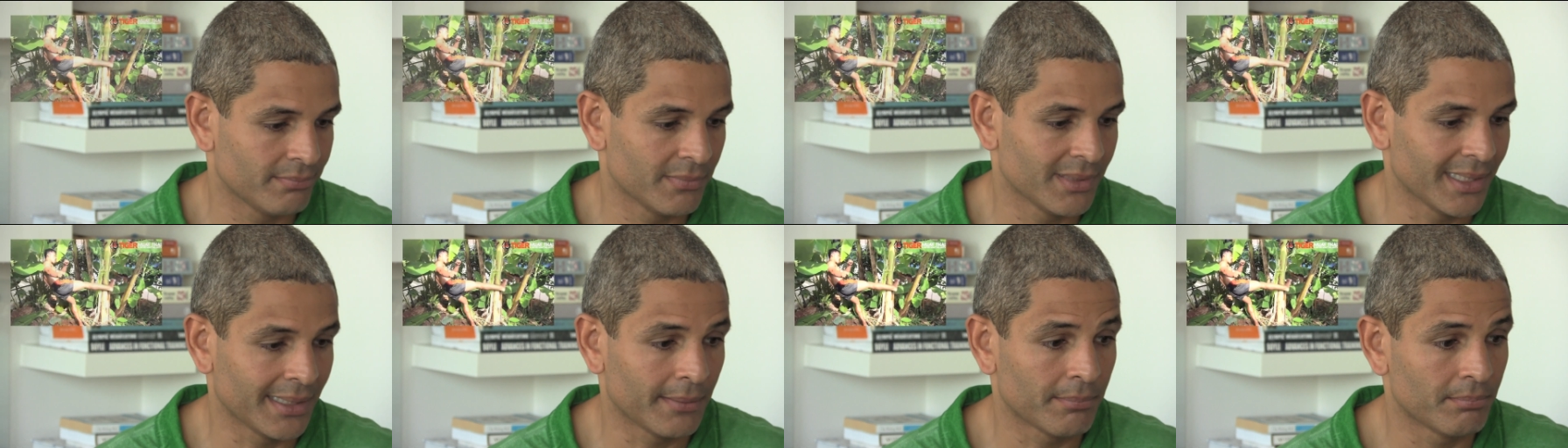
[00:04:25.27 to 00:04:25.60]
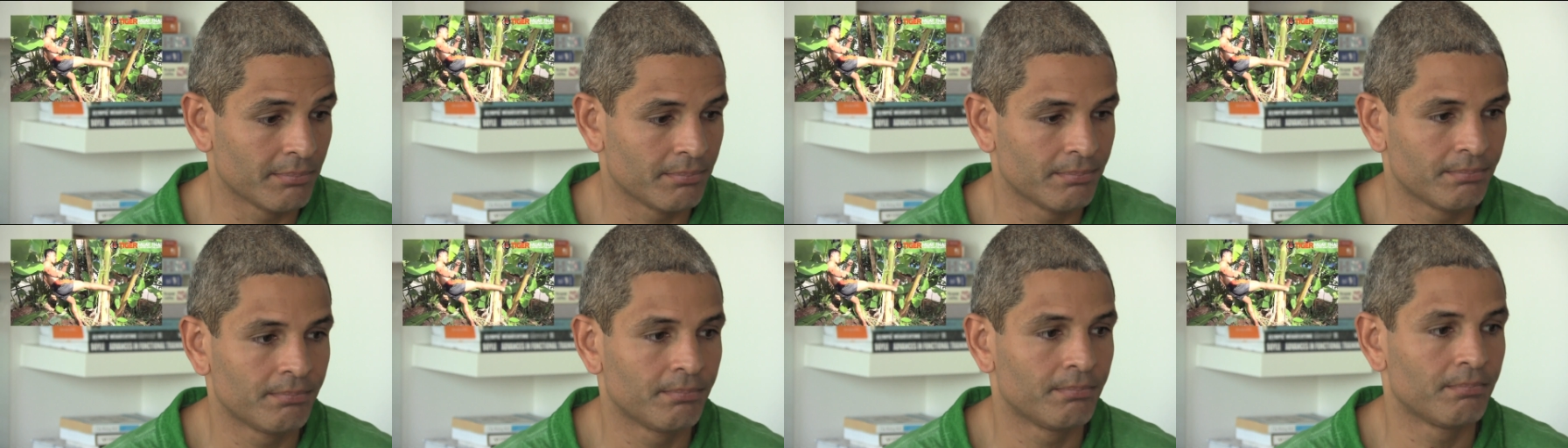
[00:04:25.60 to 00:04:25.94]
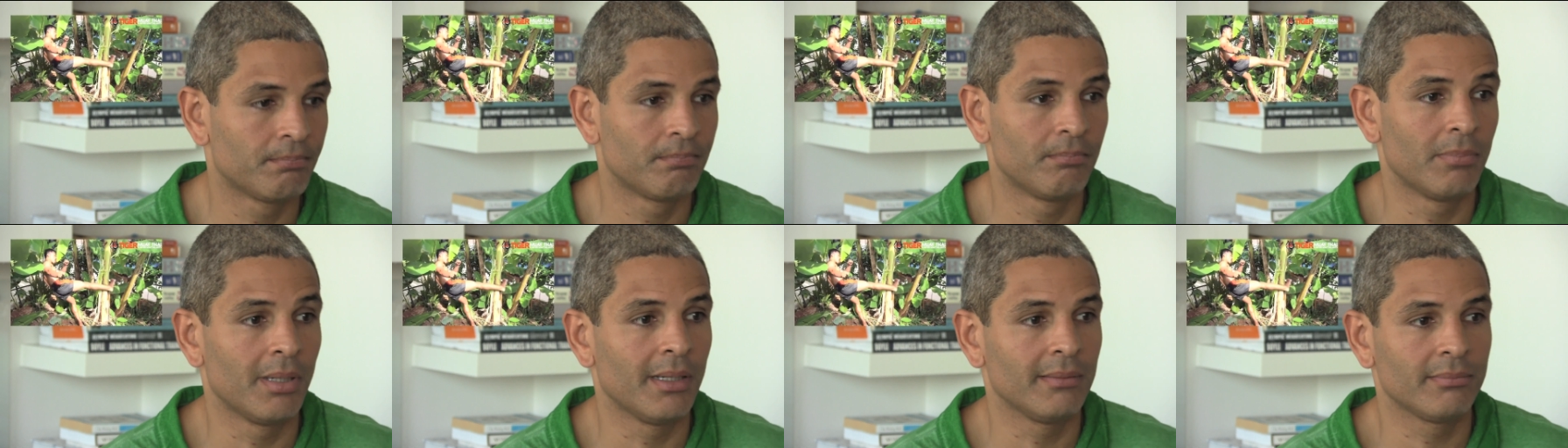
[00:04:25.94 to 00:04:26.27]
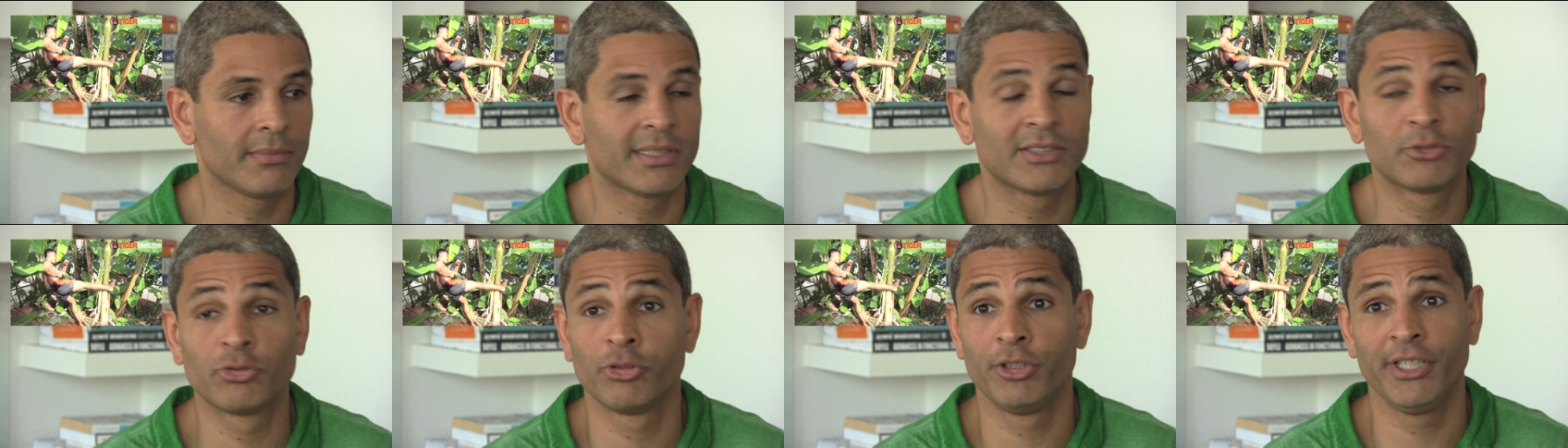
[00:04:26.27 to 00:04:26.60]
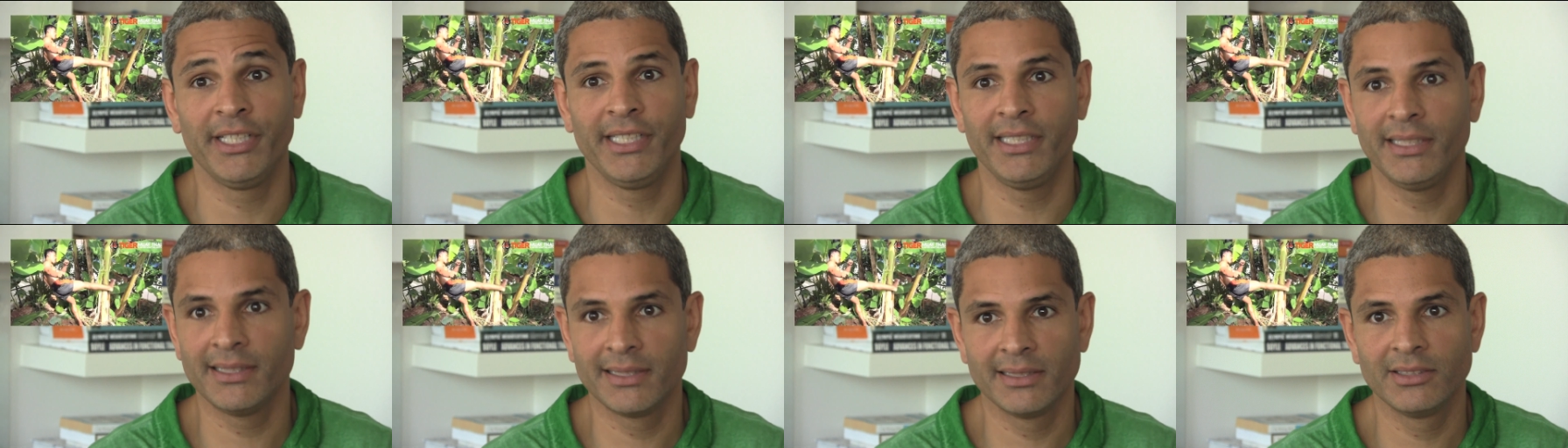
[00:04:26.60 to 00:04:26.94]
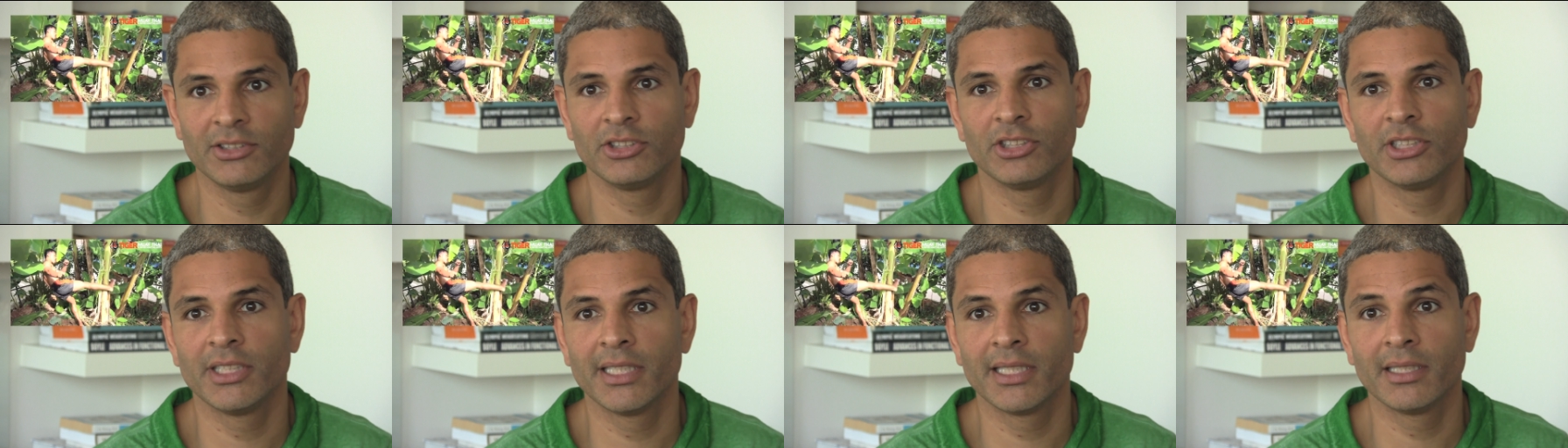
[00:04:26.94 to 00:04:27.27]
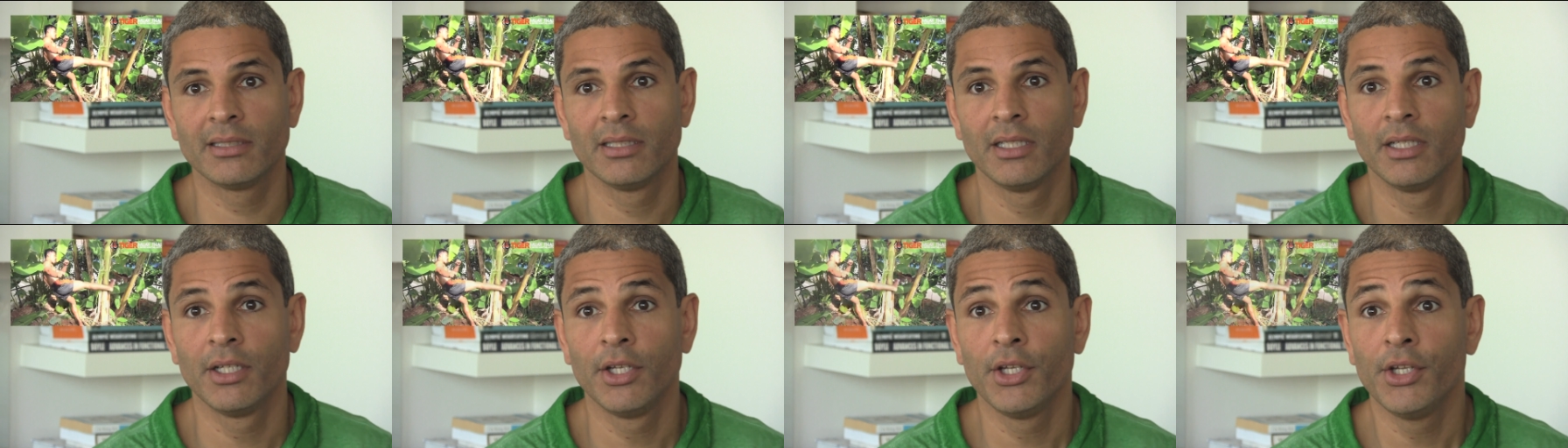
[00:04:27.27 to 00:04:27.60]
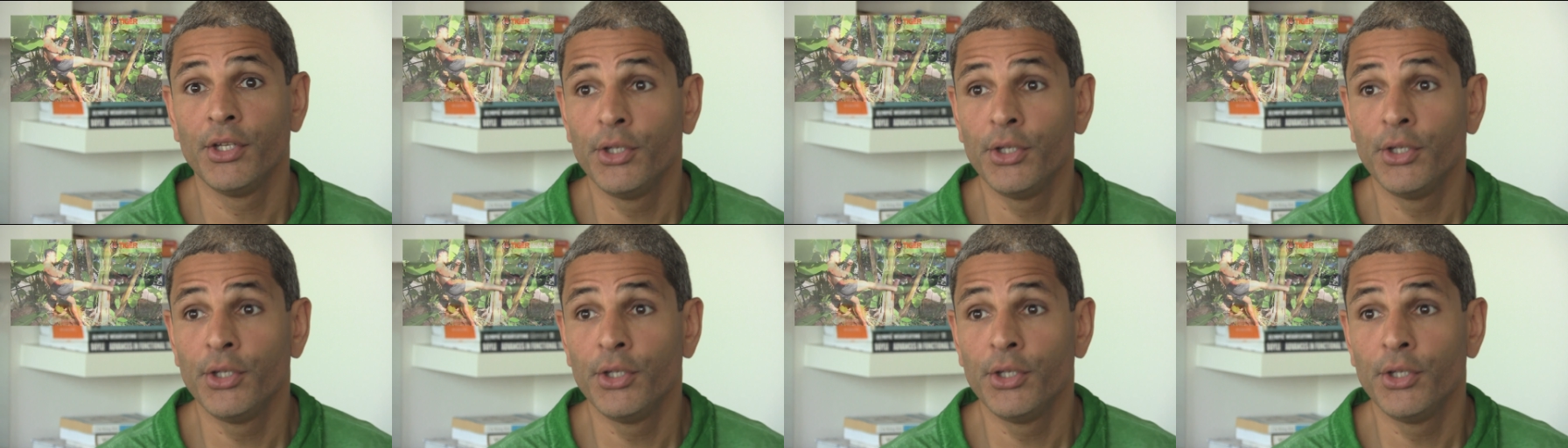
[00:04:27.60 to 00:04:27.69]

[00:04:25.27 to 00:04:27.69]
like trees and shit.